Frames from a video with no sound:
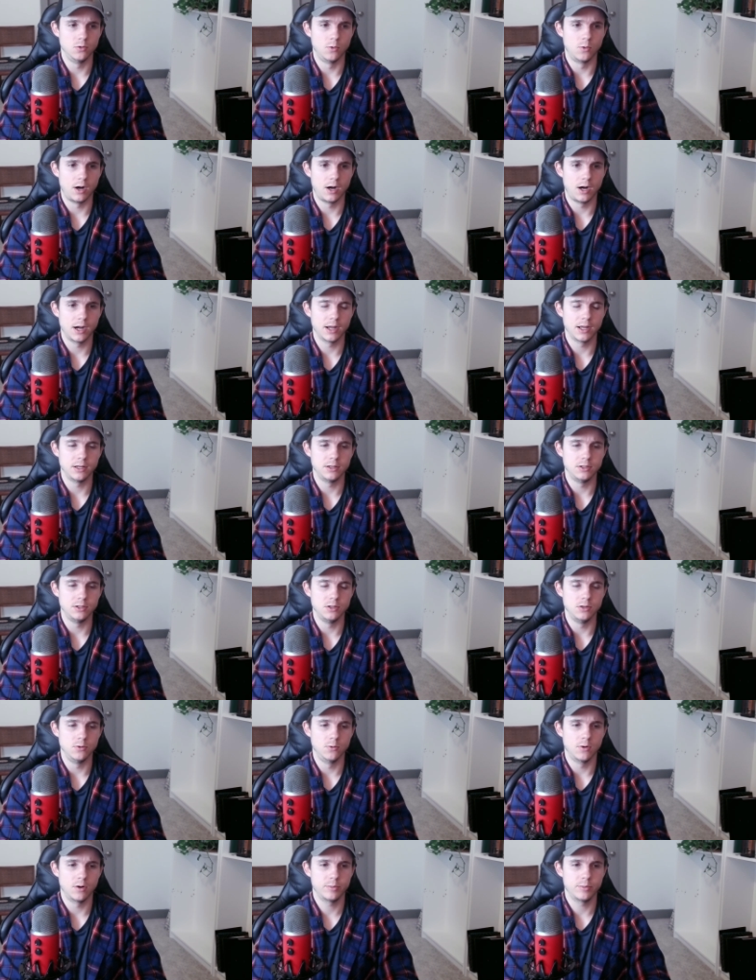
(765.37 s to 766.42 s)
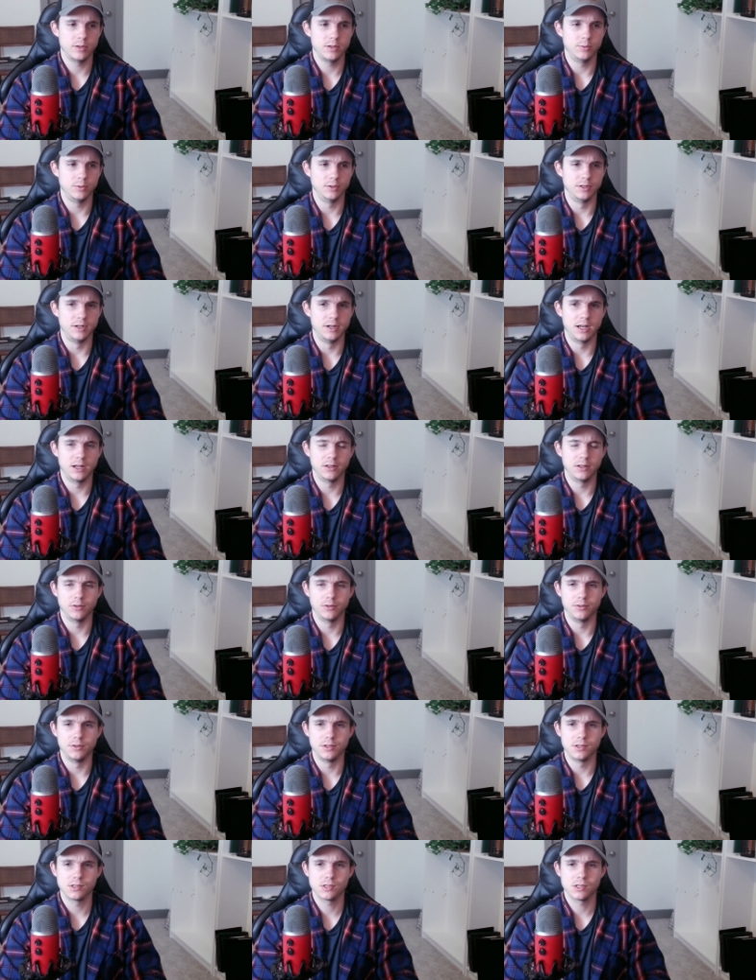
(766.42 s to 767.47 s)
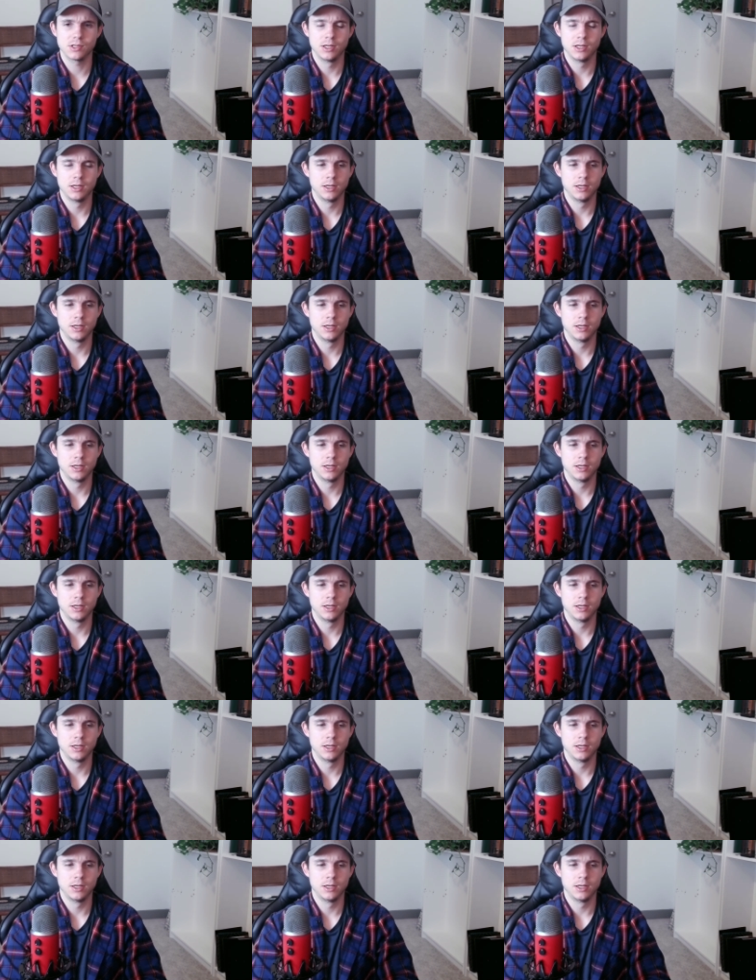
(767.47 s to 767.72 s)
why do you want people to download this?